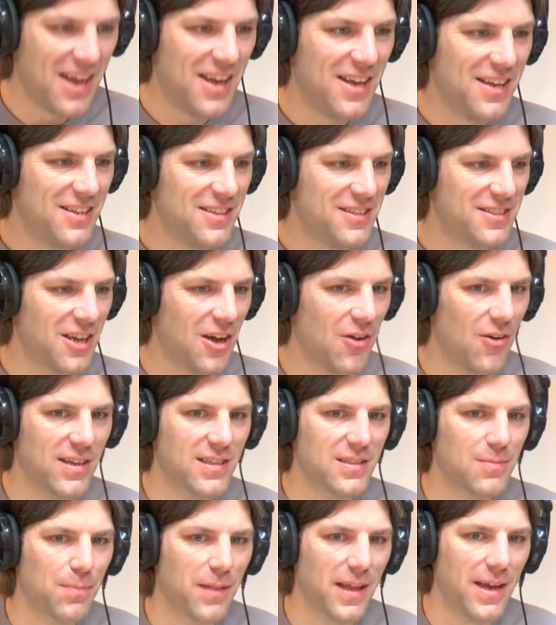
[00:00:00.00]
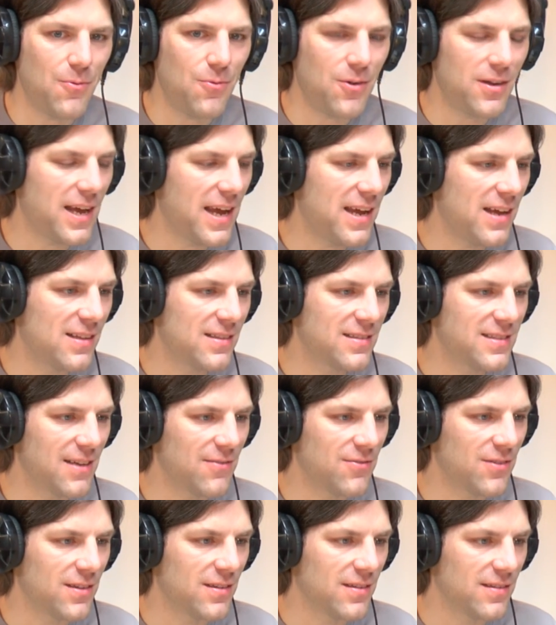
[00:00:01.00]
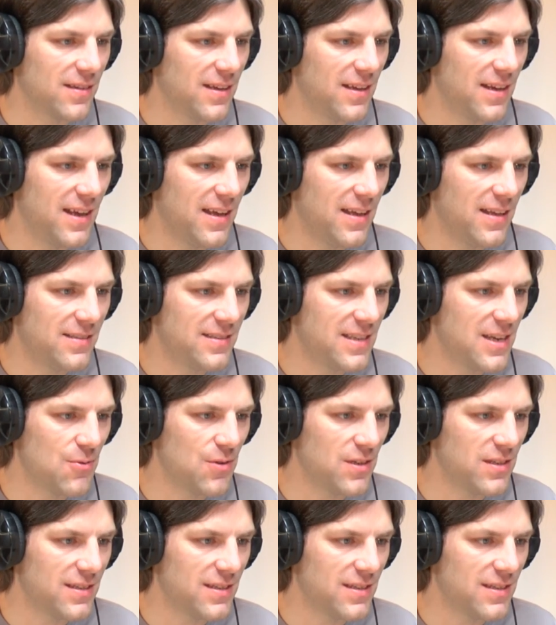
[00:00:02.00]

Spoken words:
So explain what AL7 series